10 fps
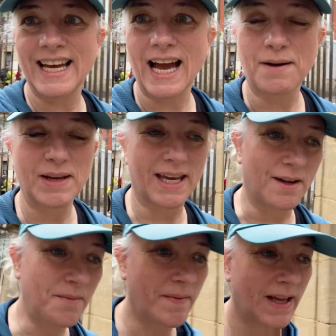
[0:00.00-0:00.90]
How are
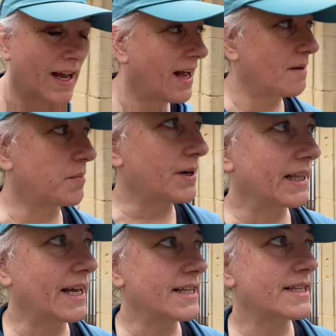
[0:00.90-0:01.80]
you? I'm pretty
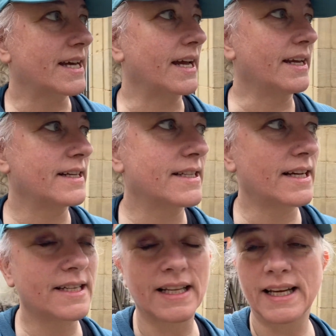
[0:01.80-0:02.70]
late today. It's
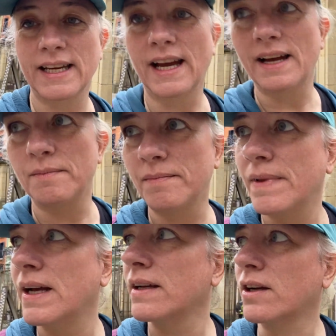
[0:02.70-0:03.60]
actually
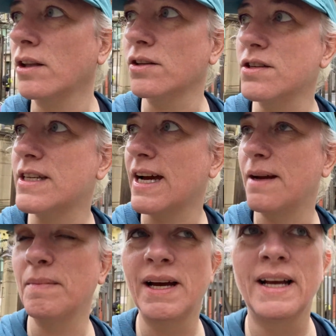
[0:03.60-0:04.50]
gone
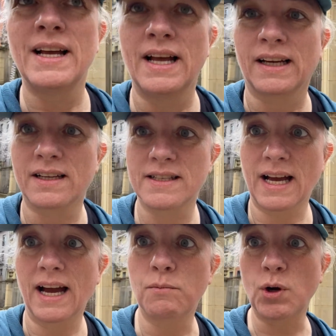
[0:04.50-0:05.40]
lunchtime because
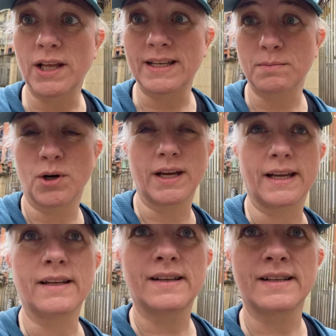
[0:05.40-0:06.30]
I worked this
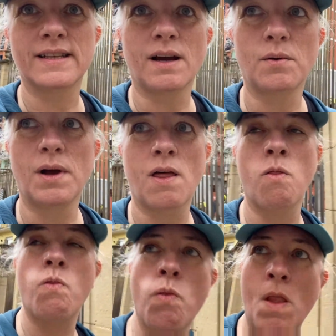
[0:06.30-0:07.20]
morning. So
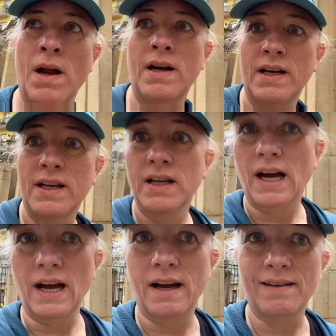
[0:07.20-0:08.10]

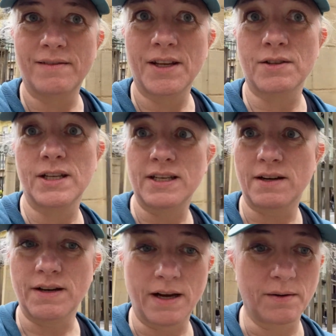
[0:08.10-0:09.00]
for those of you who
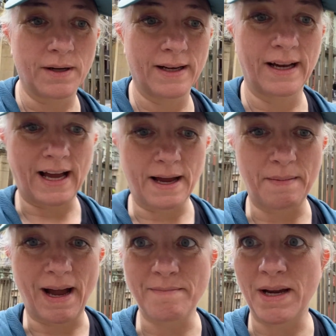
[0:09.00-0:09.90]
don't know, I
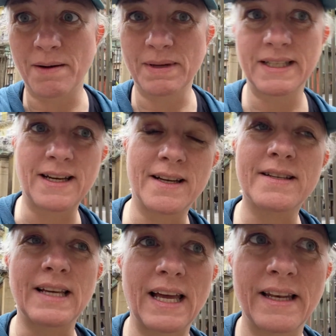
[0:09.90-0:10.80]
have my own business,
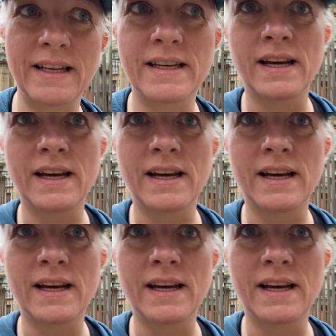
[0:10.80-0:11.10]
and